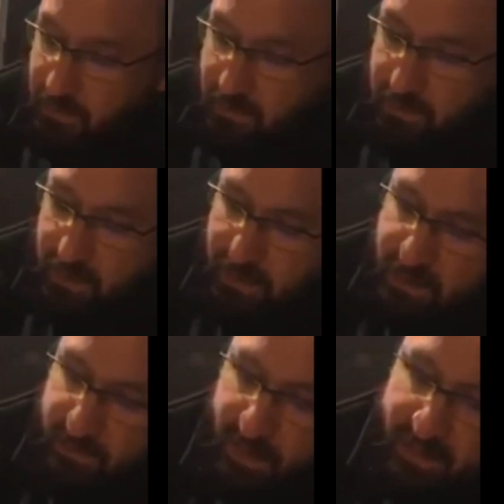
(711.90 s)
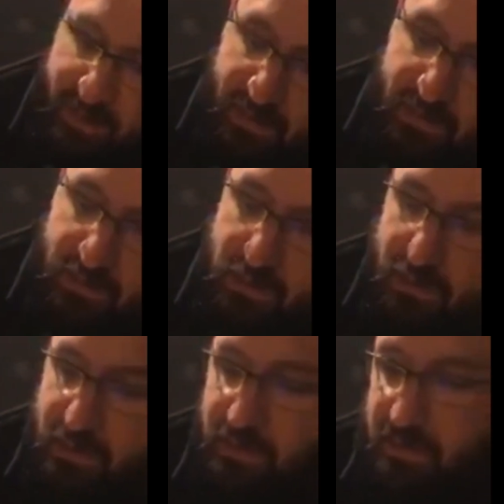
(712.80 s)
Didn't expect this.
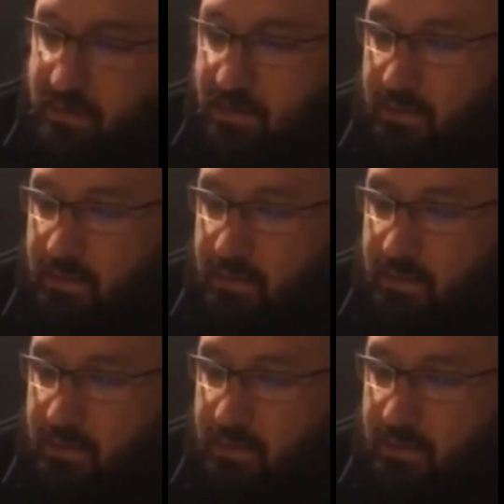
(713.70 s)
This is